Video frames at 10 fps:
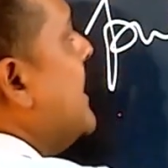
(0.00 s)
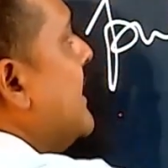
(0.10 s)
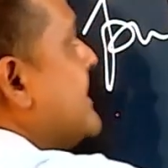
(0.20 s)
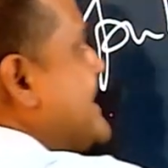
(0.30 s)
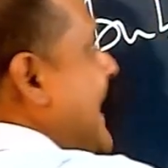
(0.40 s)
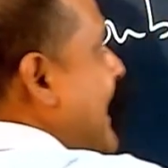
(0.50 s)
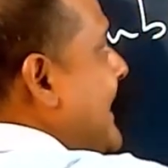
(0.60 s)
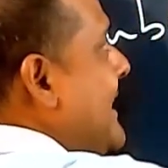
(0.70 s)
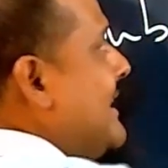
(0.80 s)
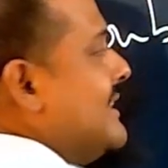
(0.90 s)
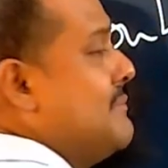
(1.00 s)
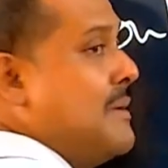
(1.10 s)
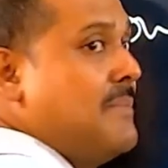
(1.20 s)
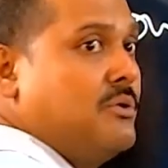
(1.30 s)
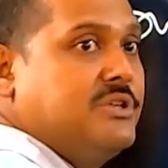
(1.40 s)
Static, the
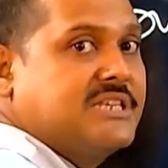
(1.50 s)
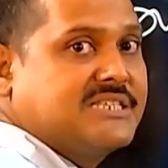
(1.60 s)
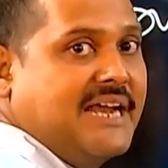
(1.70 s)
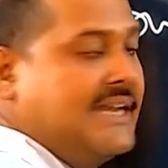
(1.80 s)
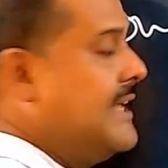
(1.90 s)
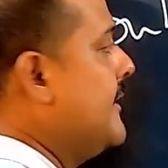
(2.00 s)
member which are static,